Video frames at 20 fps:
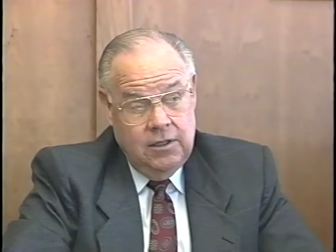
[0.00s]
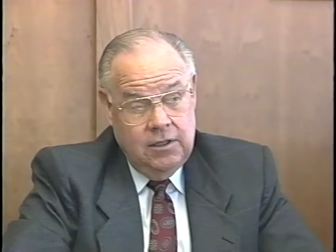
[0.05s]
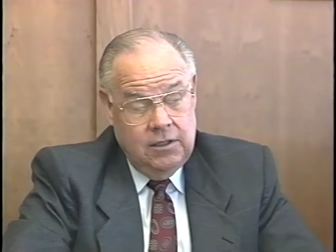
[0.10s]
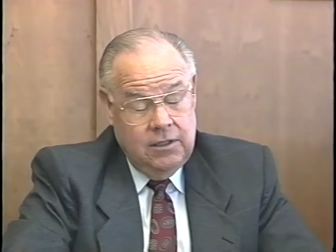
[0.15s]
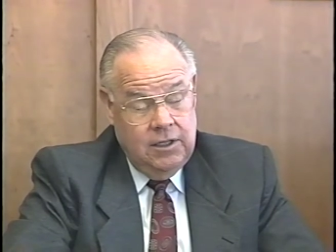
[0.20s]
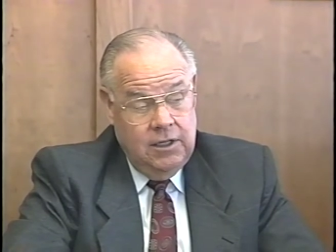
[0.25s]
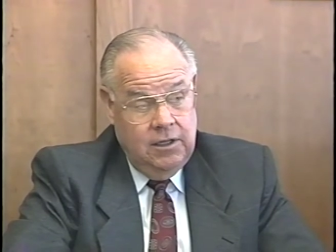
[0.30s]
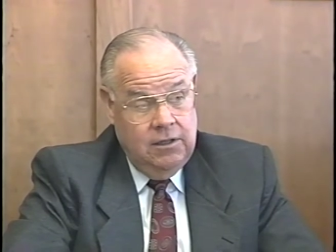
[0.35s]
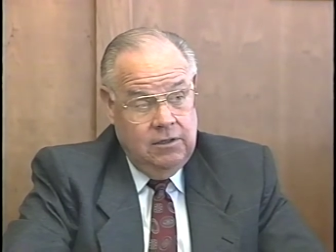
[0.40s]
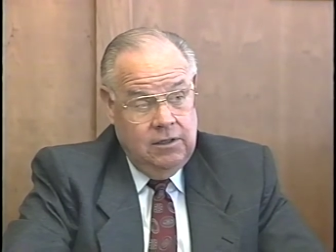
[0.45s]

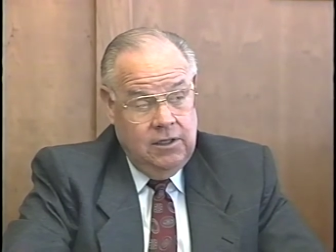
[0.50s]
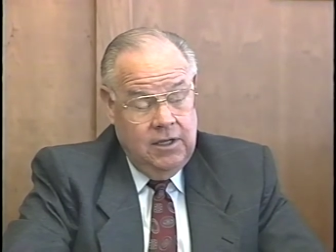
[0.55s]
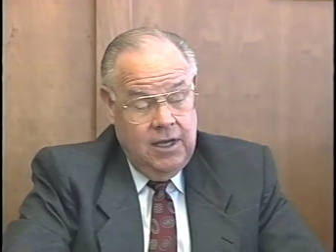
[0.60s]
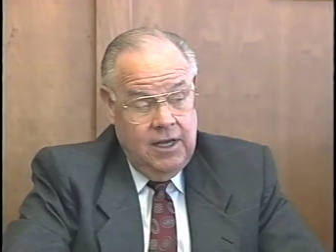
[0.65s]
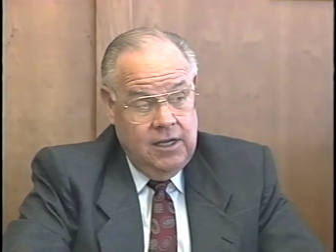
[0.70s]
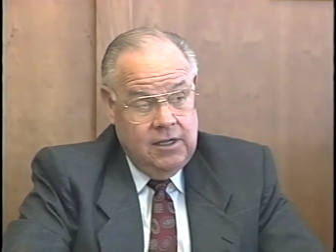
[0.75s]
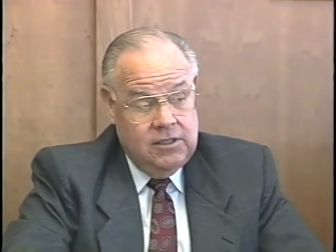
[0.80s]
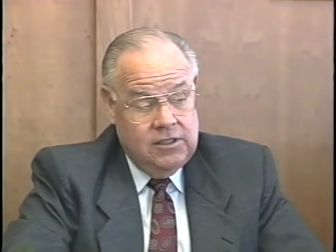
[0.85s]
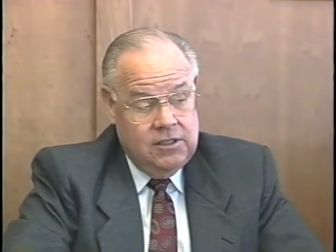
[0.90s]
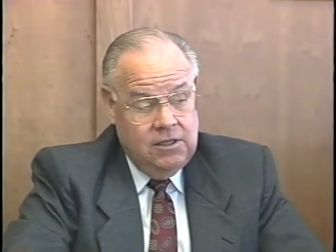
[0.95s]
to, to
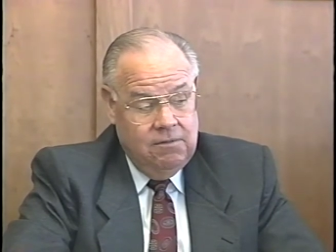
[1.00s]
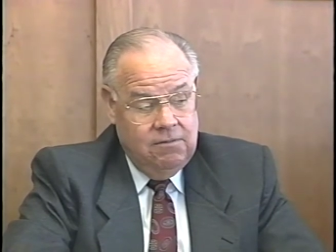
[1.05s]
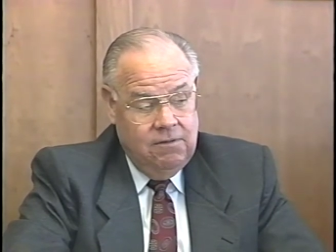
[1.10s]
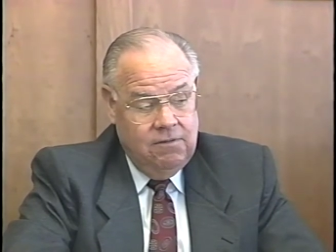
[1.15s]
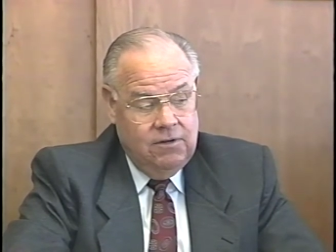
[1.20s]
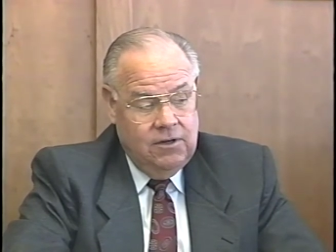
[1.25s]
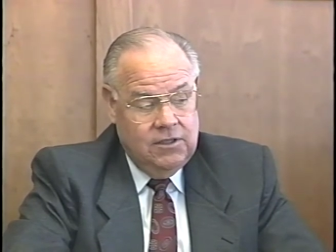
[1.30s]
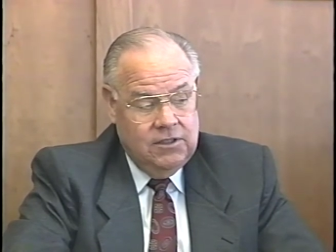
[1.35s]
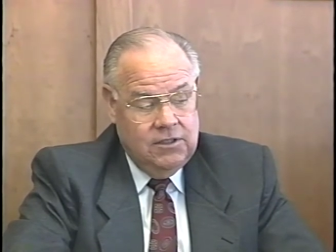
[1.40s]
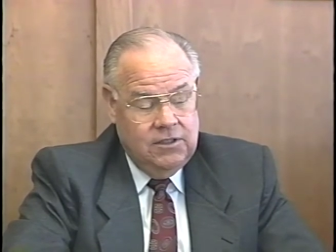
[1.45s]
house some
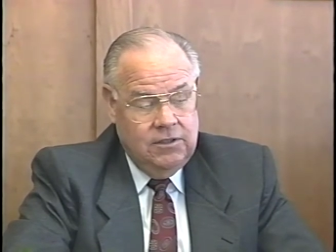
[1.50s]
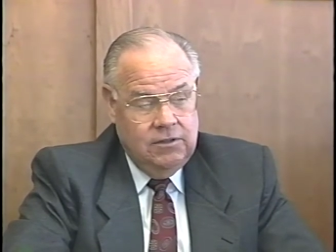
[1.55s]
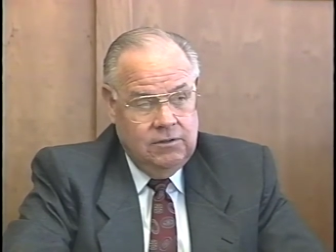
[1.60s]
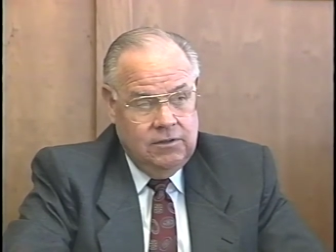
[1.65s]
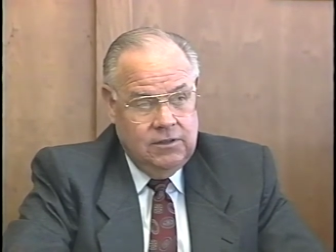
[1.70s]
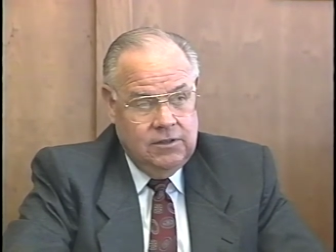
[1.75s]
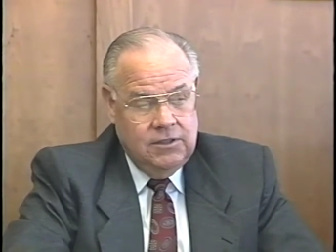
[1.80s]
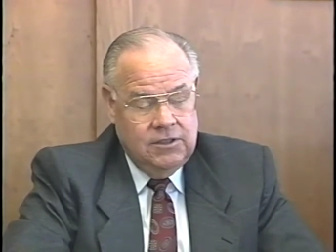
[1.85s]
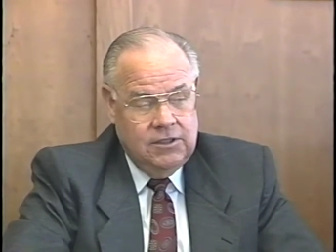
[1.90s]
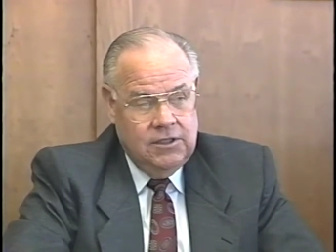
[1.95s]
of our
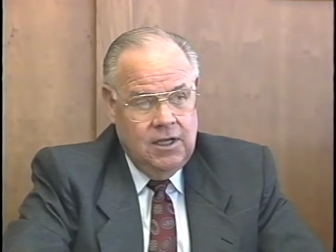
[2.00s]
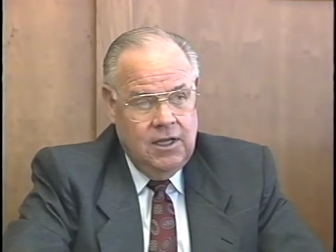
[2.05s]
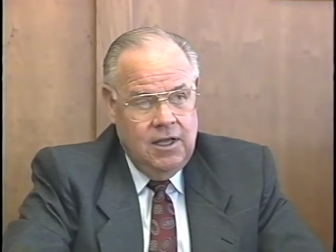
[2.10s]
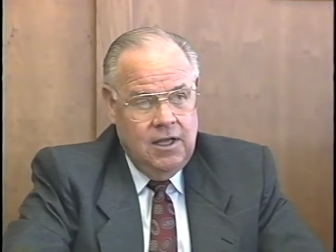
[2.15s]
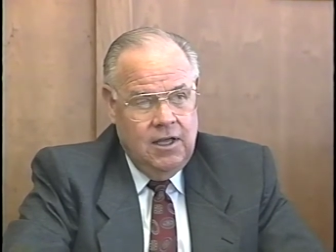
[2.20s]
students.